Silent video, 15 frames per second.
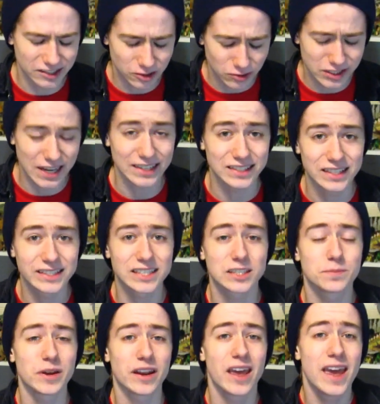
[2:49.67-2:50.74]
So yes, this has
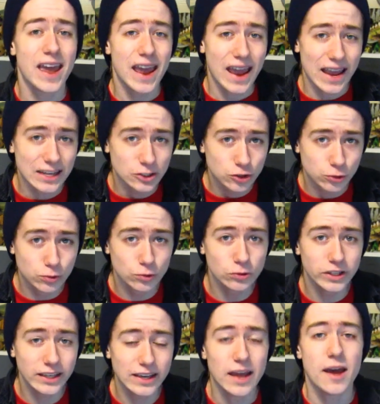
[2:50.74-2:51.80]
been a
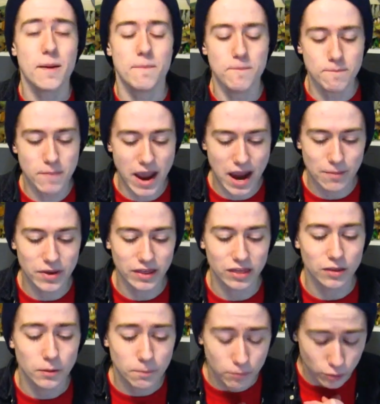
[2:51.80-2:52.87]
truly
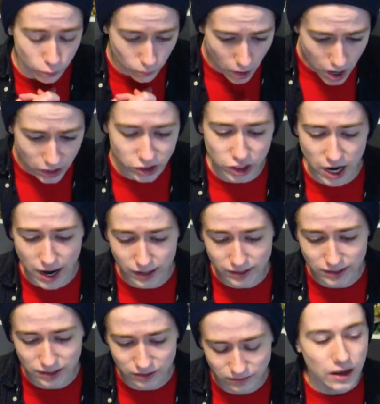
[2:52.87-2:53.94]
mammoth
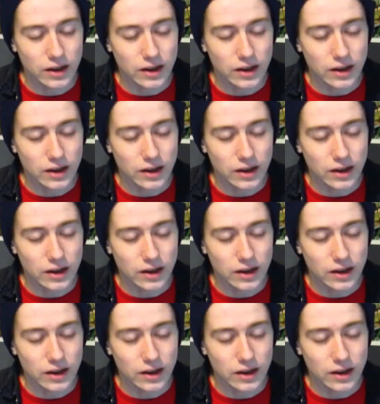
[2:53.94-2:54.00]
project.